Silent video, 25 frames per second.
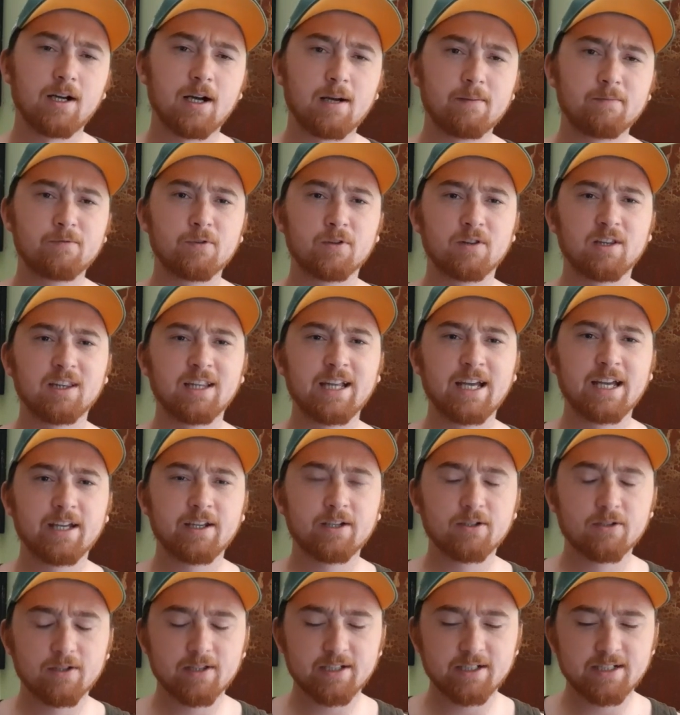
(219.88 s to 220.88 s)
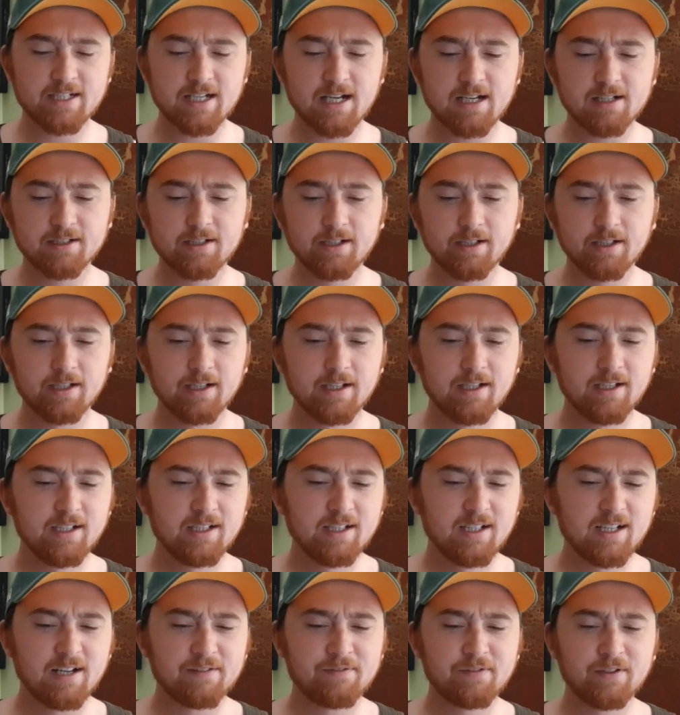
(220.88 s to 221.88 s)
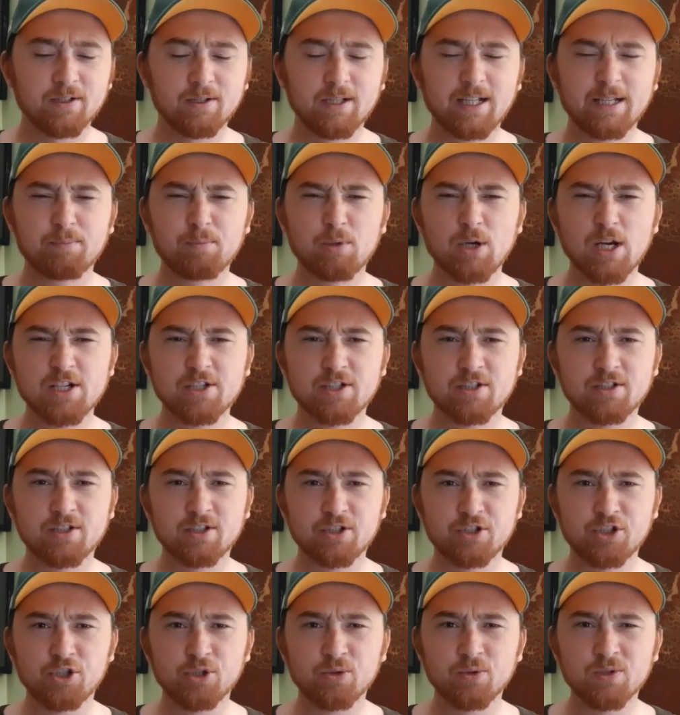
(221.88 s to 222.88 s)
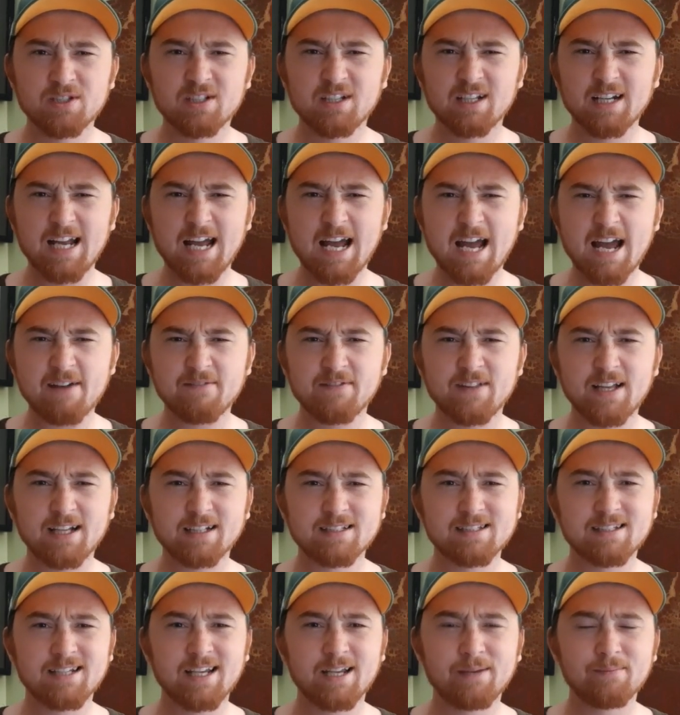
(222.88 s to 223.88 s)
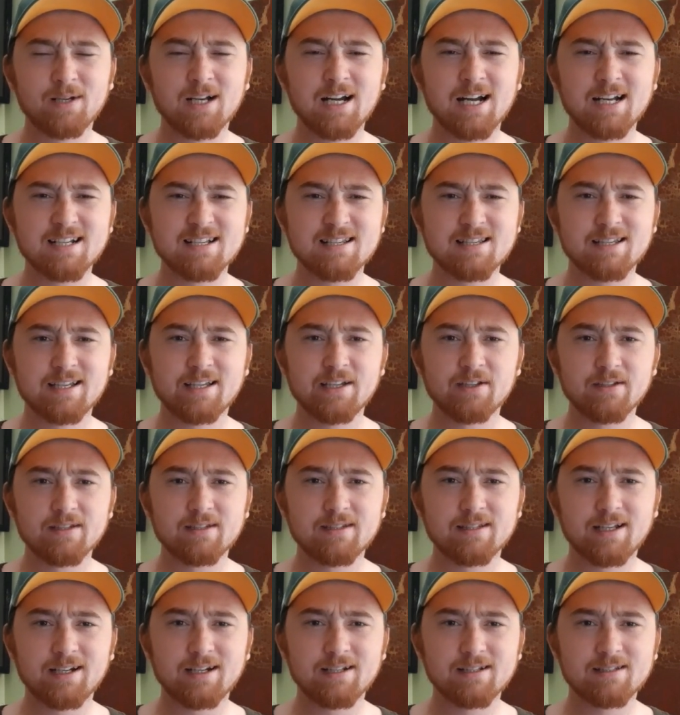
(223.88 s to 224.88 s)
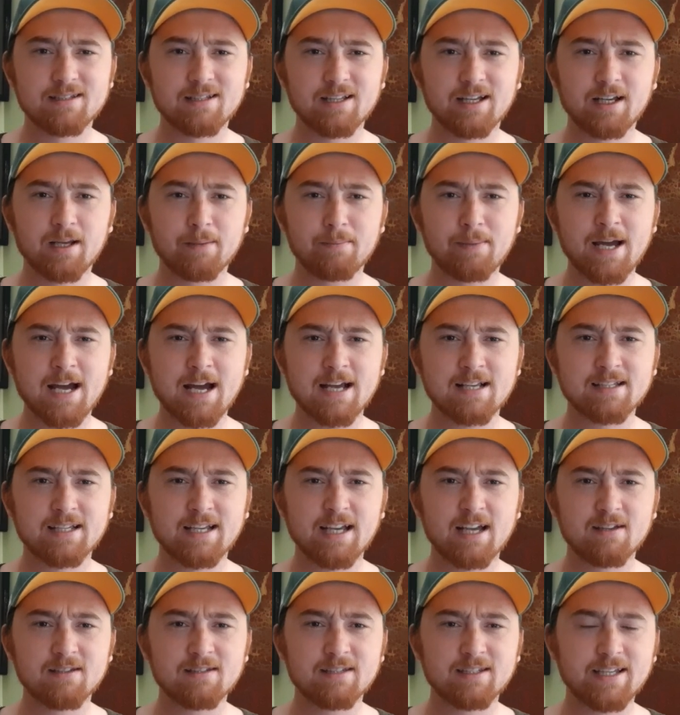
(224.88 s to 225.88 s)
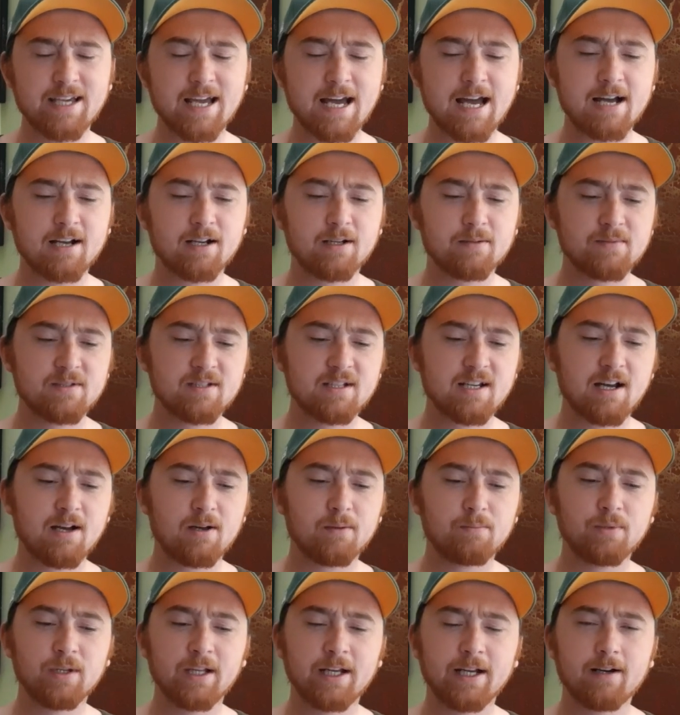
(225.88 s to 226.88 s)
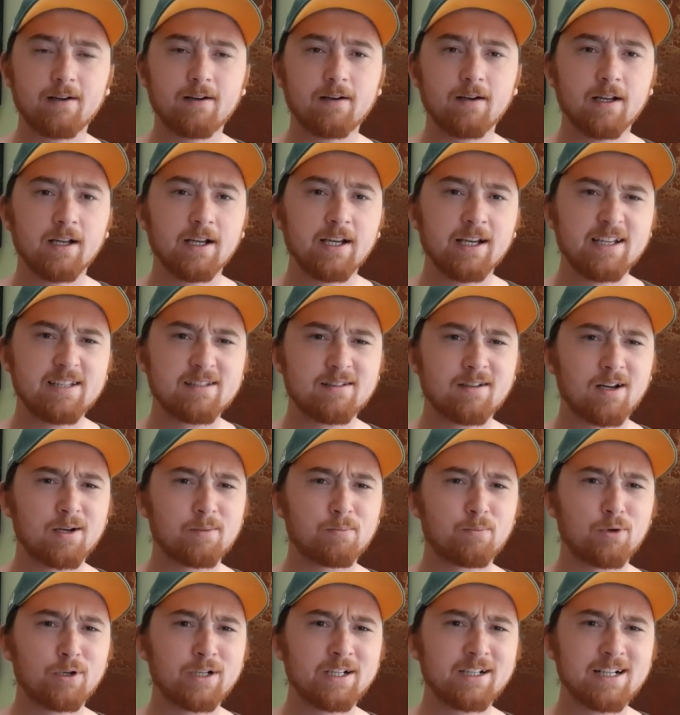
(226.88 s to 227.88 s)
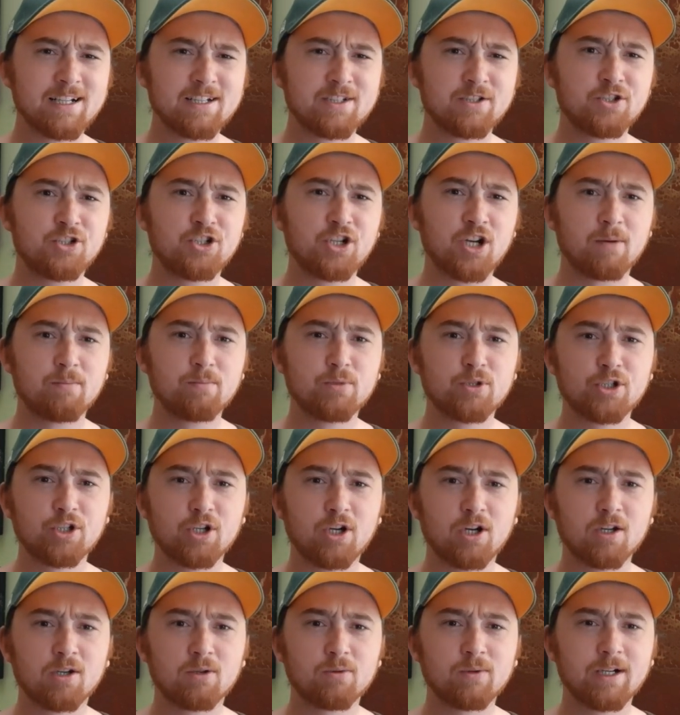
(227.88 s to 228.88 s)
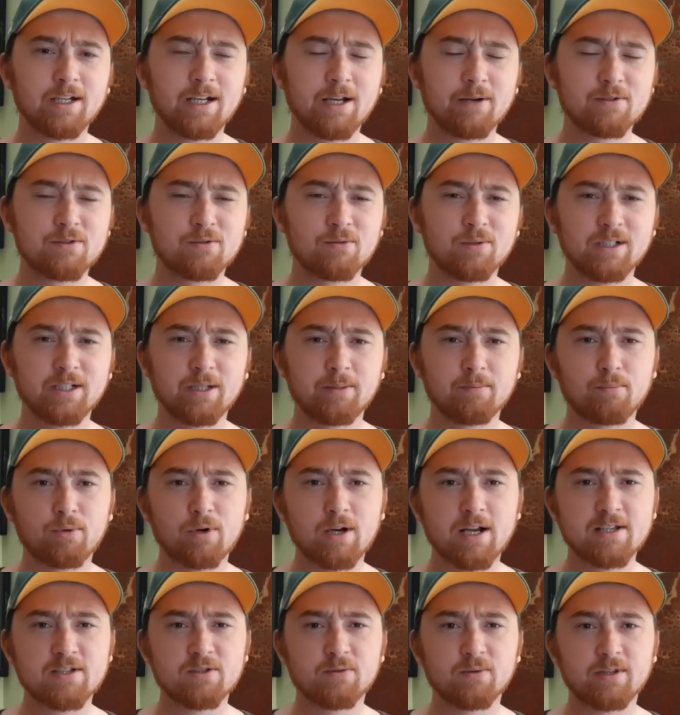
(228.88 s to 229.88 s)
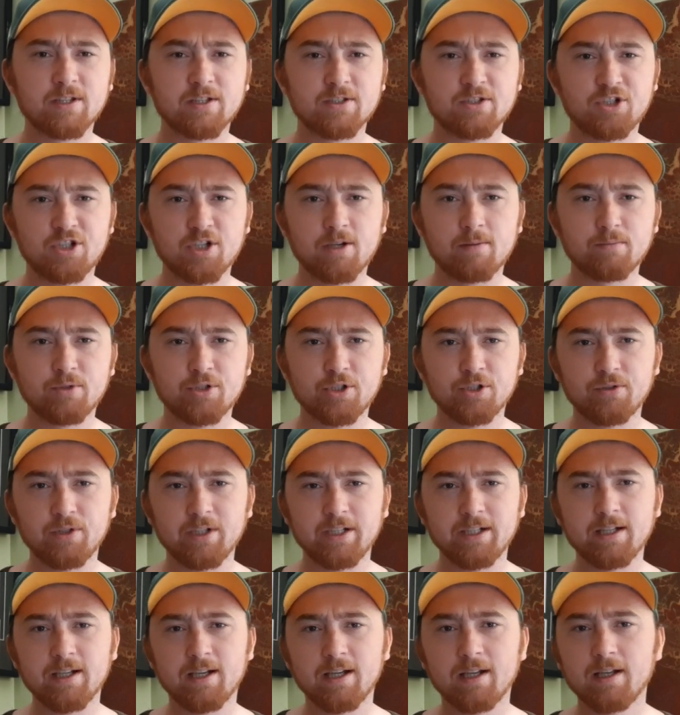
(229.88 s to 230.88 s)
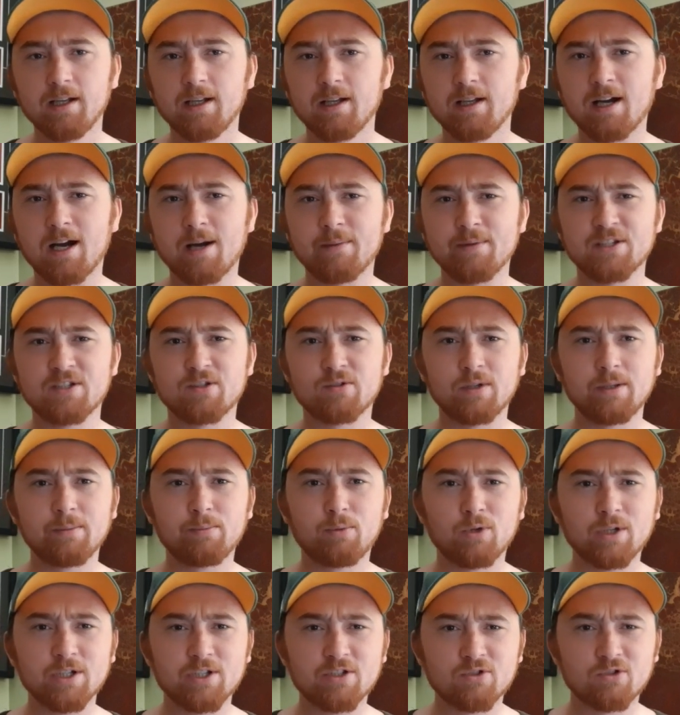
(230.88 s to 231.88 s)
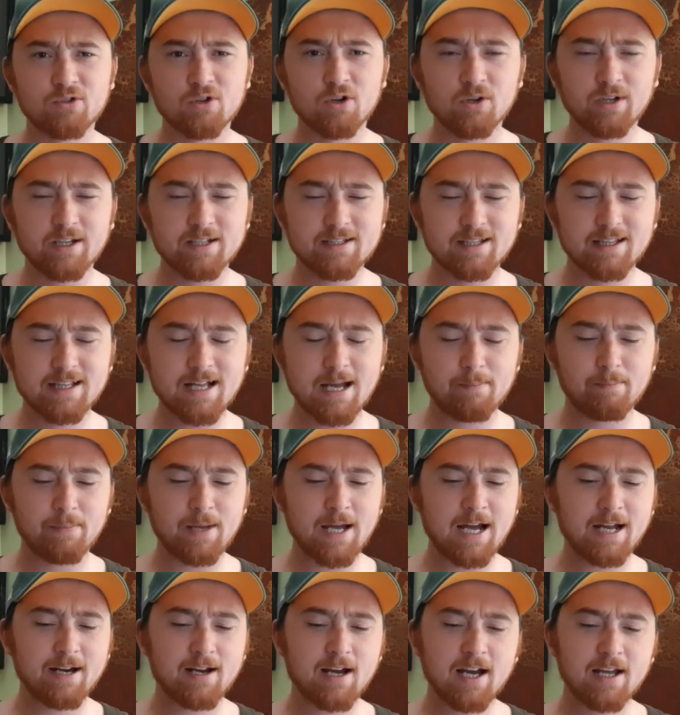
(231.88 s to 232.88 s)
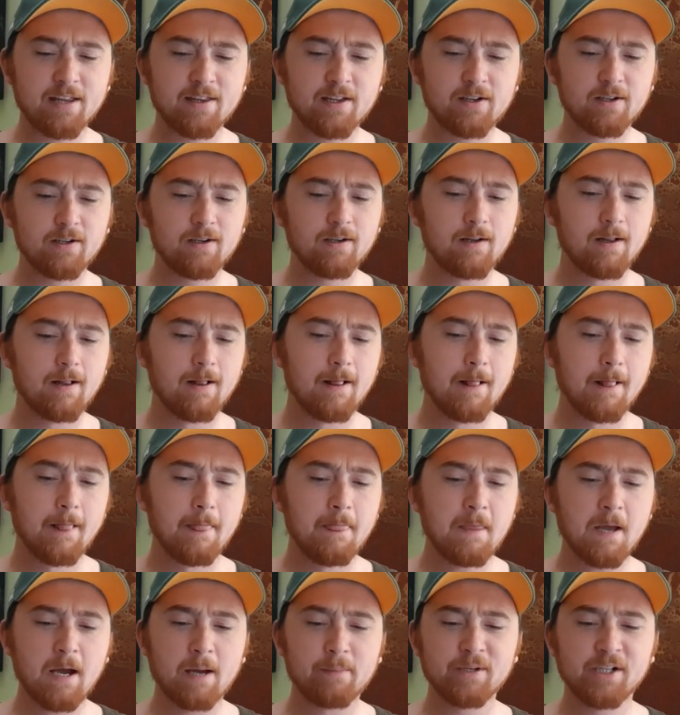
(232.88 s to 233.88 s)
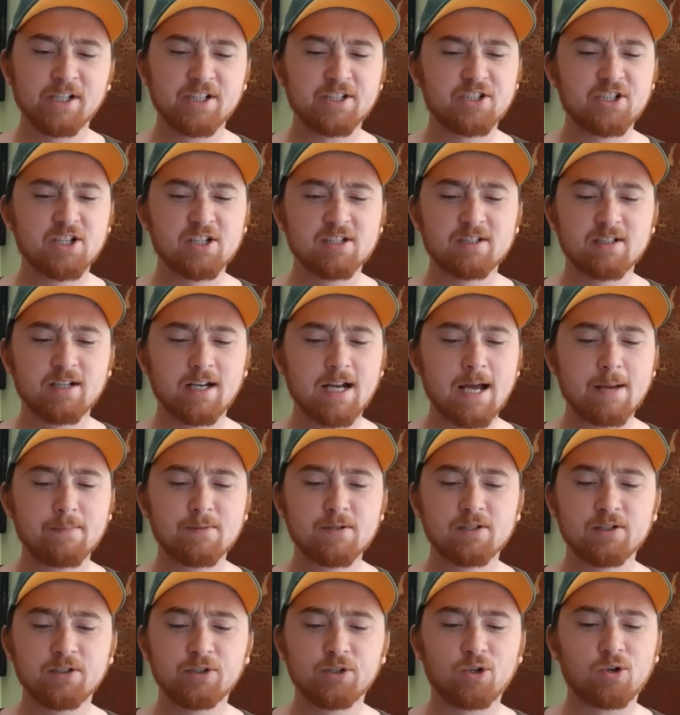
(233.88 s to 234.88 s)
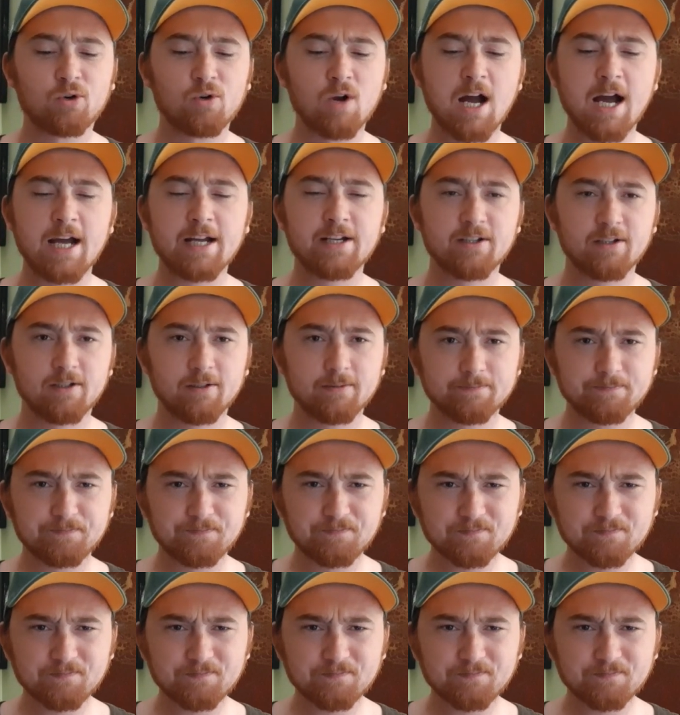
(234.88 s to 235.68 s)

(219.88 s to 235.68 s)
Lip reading: for the lay-in or the dunk. I feel like Precious Achiuwa is going to have that same kind of skill set as like a Pascal Siakam style player. He's got a pretty nice jump shot already. I was really impressed with his jump shooting. His three-point stroke isn't that bad either. And he's just an absolute grinder